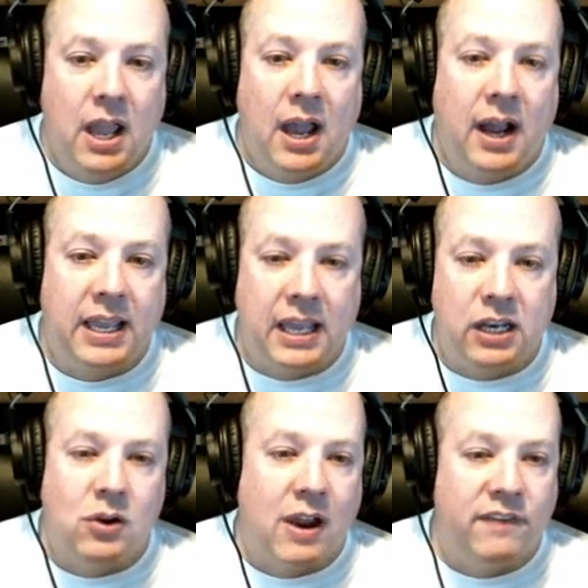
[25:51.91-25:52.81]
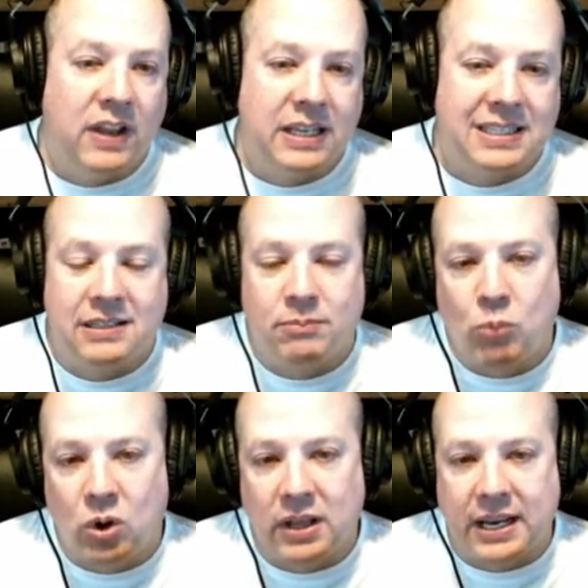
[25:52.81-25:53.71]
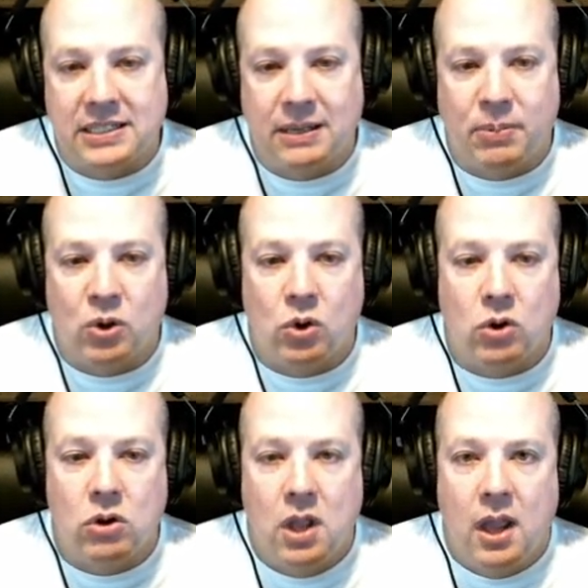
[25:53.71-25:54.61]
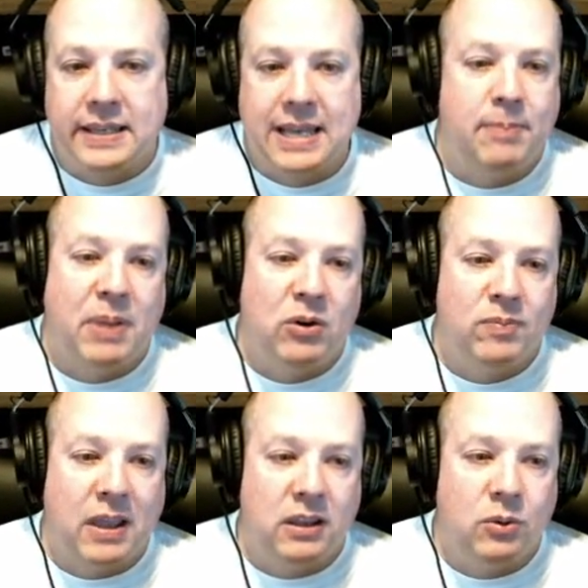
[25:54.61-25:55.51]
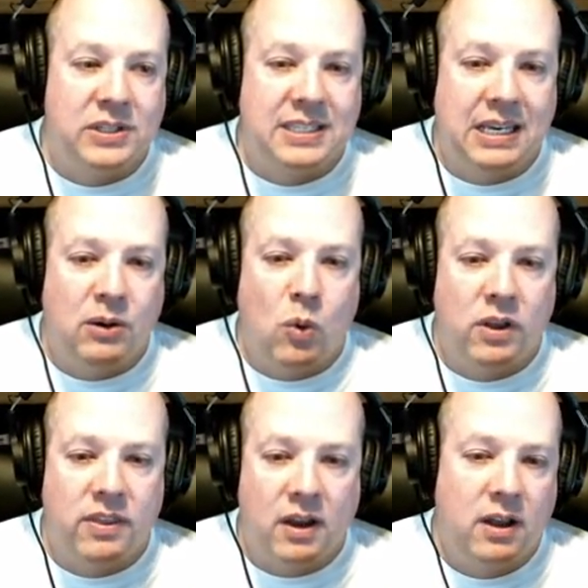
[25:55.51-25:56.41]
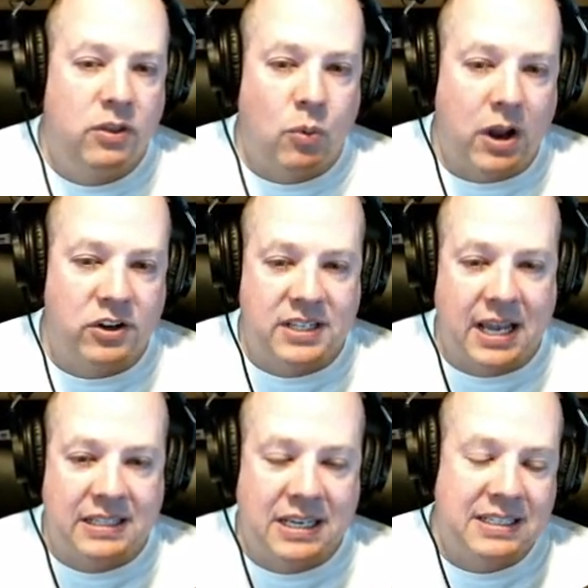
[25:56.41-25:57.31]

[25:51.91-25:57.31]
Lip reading: Again, you have, it's a, more like a typical type bedroom that you would see with the writer's desk.